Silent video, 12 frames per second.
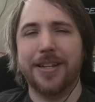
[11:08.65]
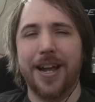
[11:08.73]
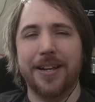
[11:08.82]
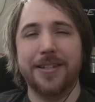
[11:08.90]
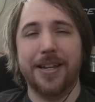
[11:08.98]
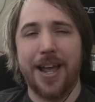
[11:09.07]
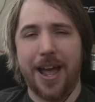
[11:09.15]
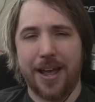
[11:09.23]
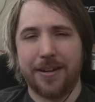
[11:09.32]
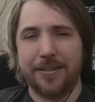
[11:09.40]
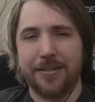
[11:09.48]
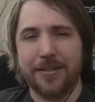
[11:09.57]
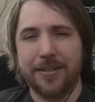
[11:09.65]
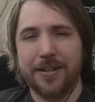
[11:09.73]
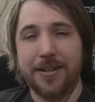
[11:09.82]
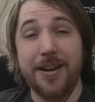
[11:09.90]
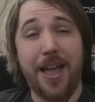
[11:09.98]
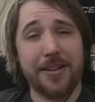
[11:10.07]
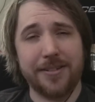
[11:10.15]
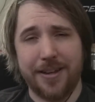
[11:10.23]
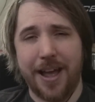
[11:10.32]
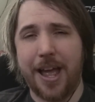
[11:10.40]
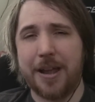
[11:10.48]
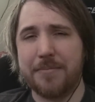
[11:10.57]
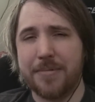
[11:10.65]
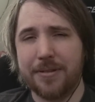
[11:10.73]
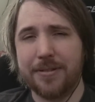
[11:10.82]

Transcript: and guns again next time.